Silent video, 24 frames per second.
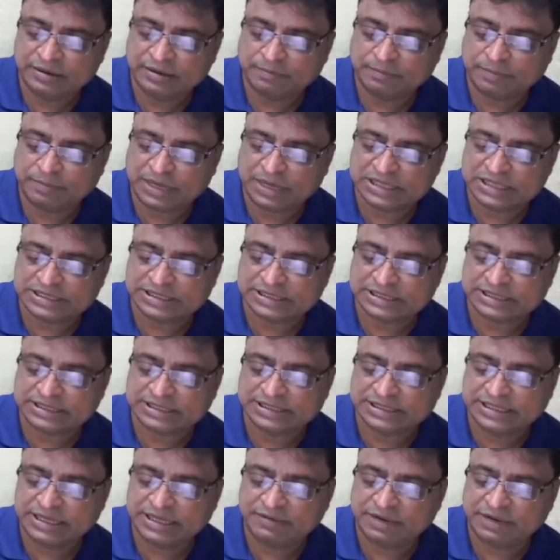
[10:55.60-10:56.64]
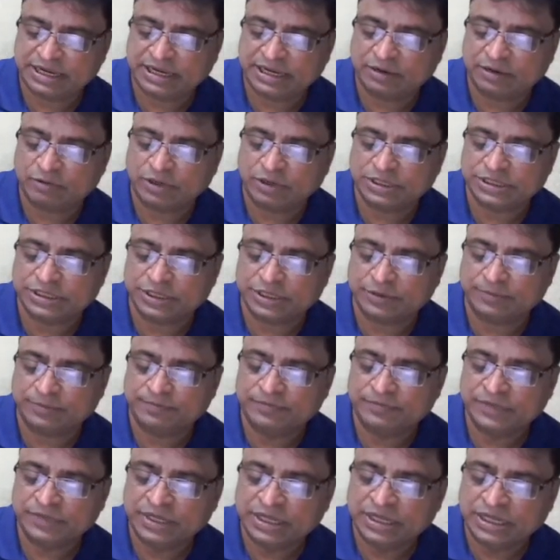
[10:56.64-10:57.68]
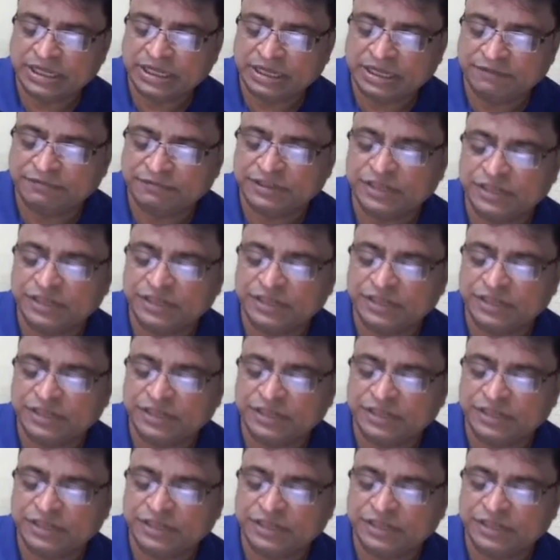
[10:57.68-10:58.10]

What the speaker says: plus C1 equal to 0. If